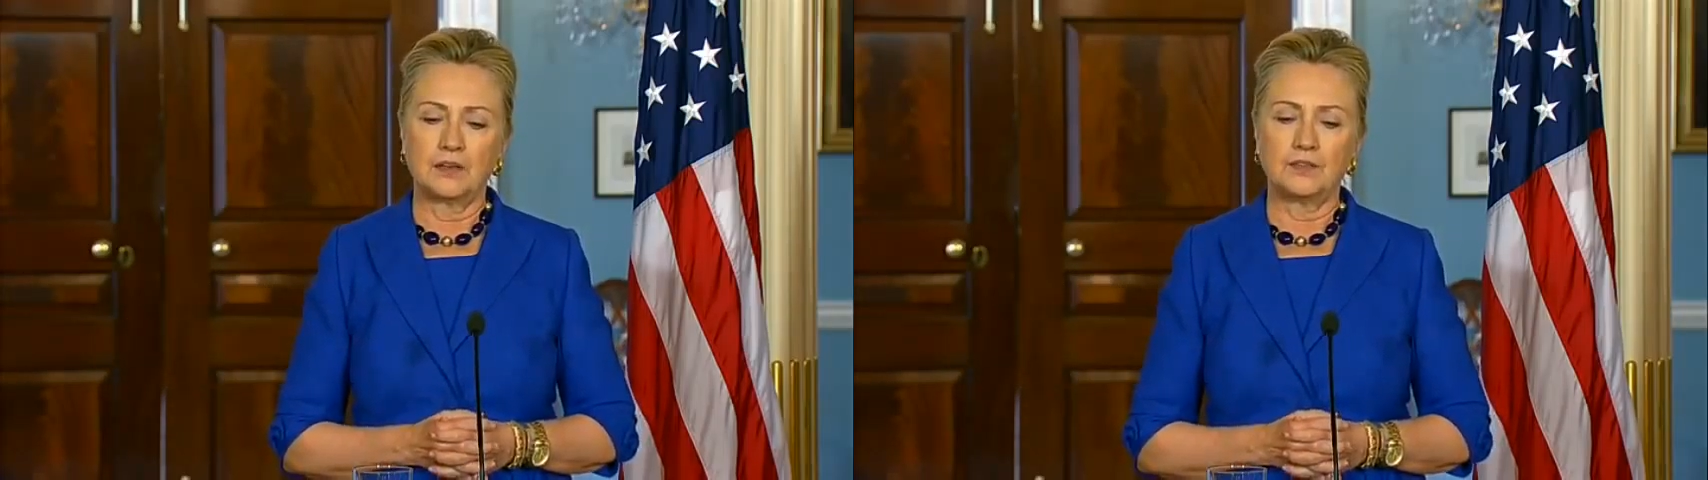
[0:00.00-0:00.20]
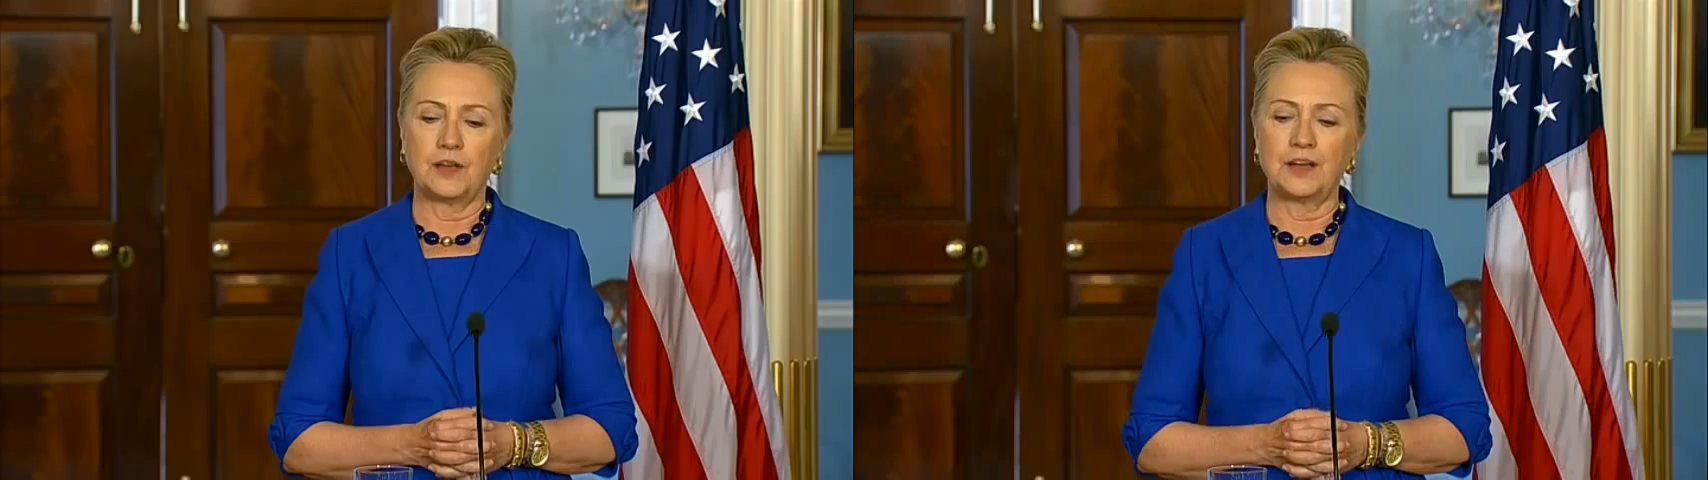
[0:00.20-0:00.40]

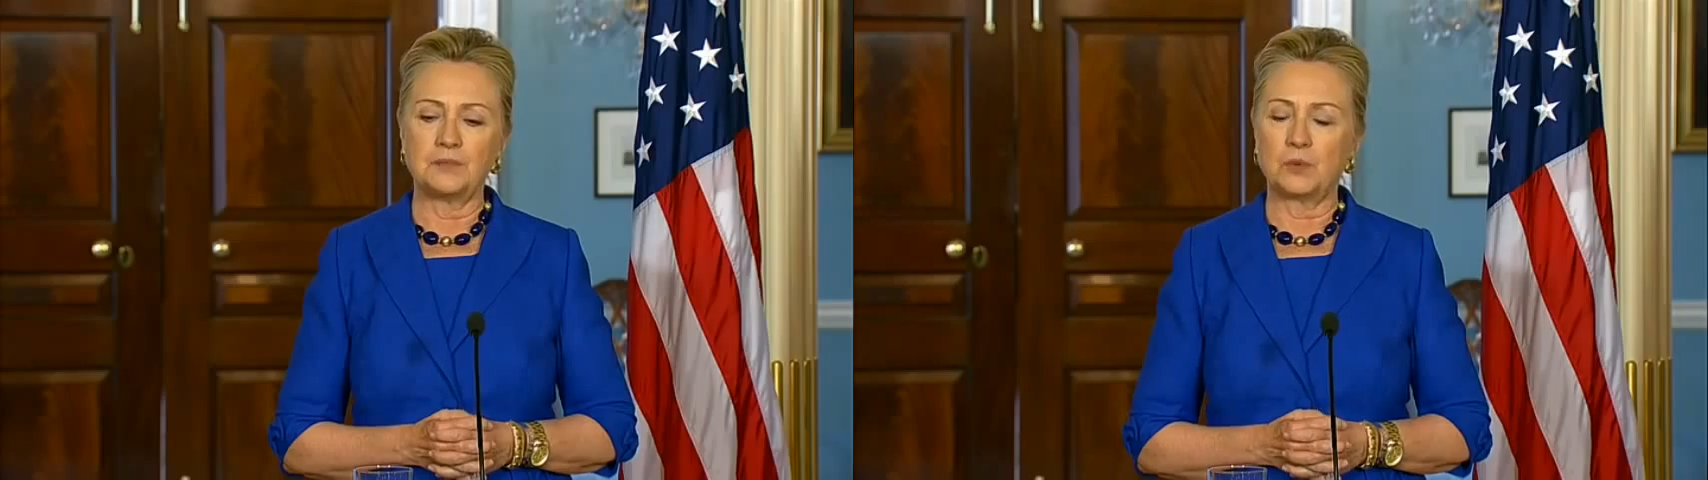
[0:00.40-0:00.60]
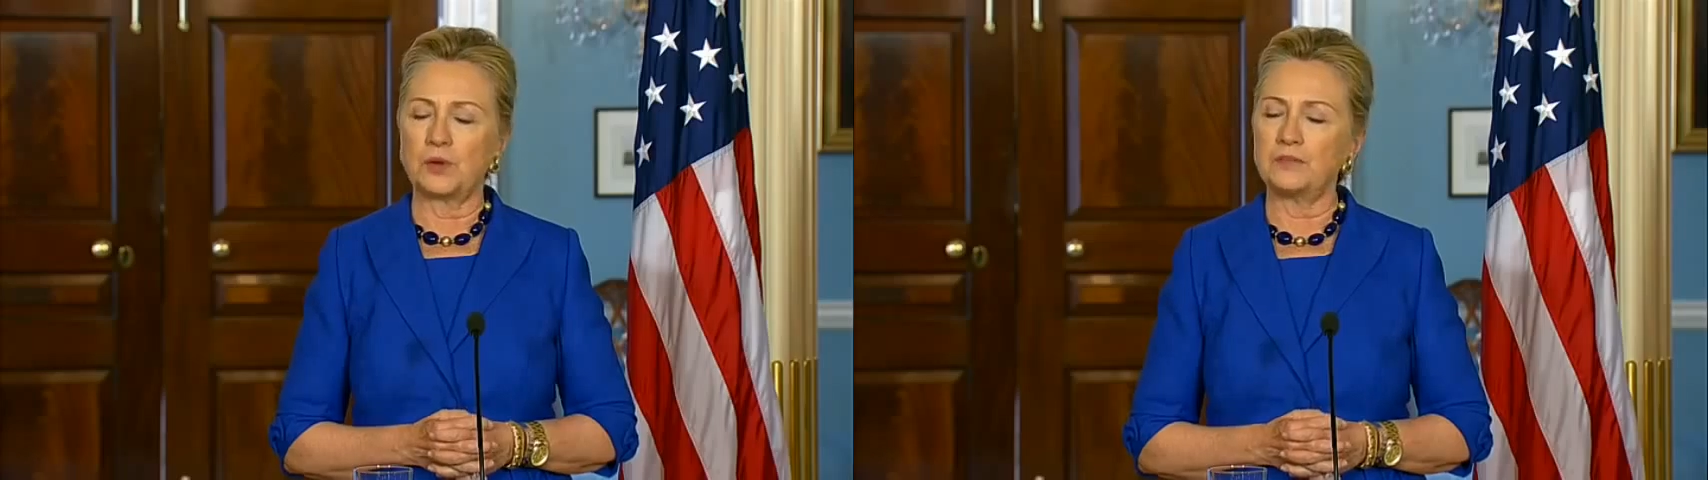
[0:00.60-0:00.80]
very
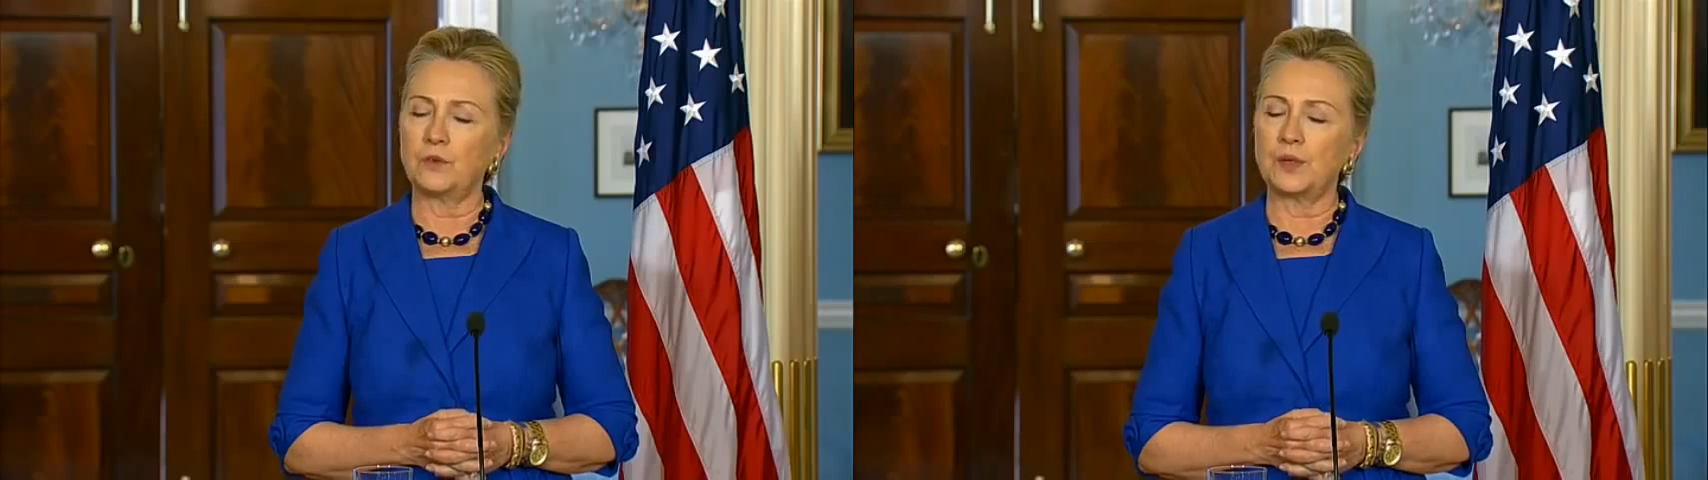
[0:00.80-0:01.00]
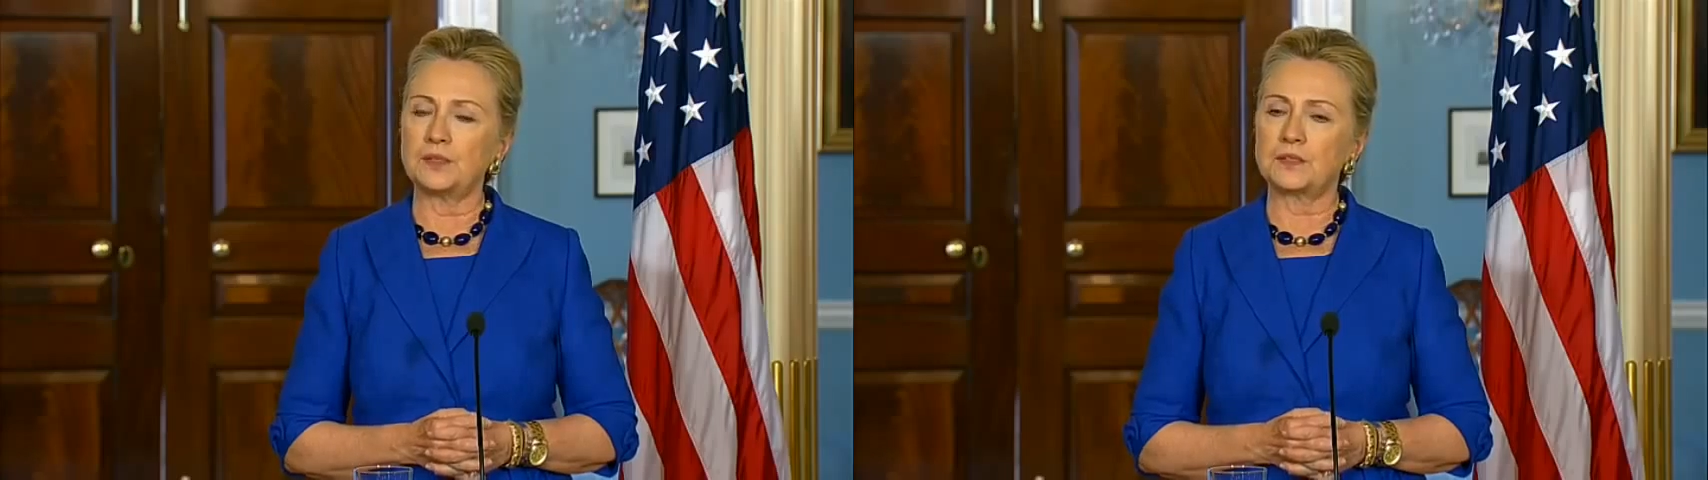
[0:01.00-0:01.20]
important
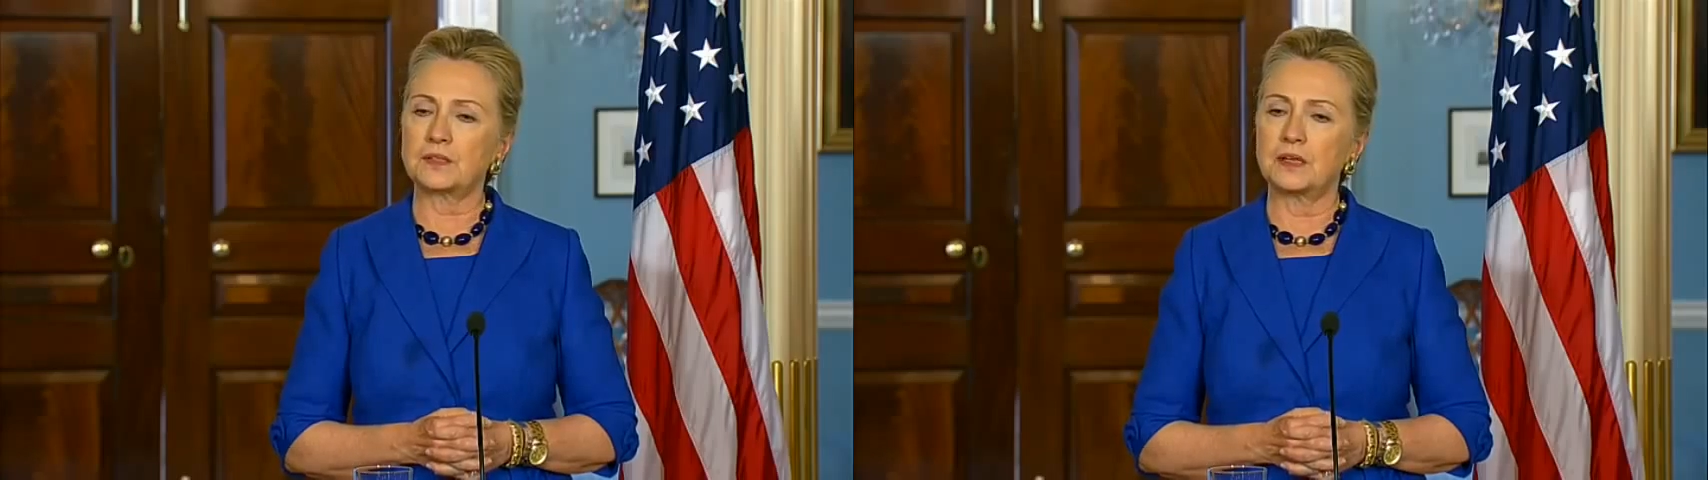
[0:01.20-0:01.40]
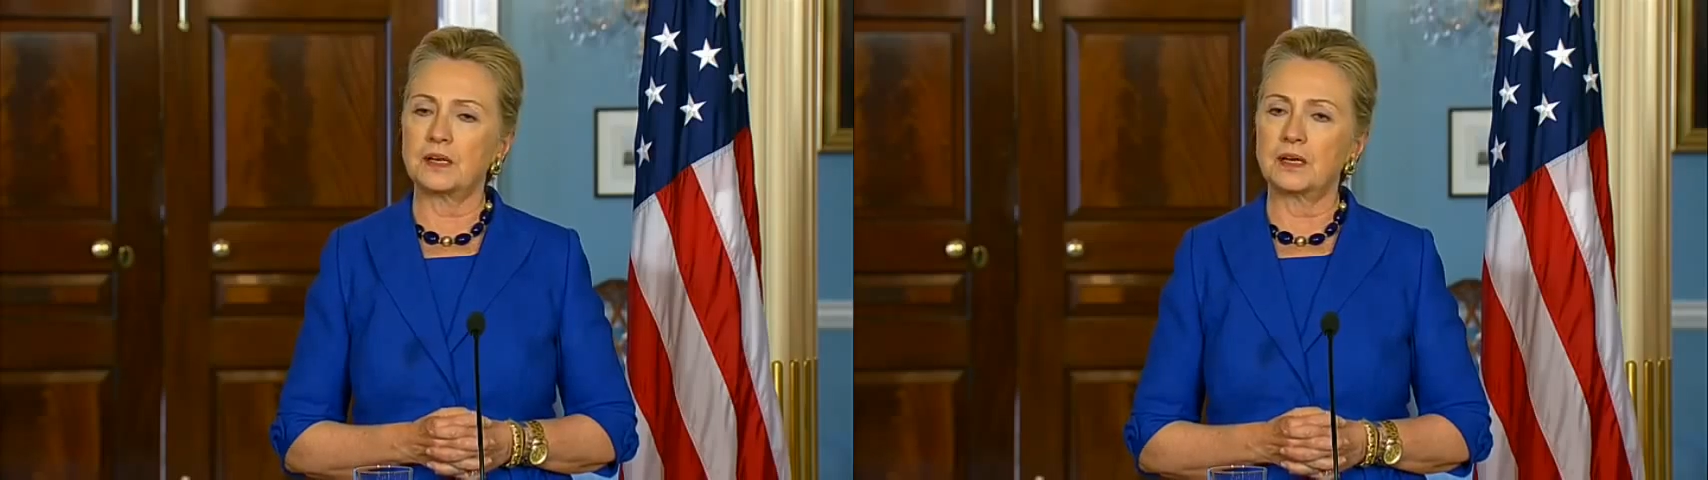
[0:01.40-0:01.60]
voice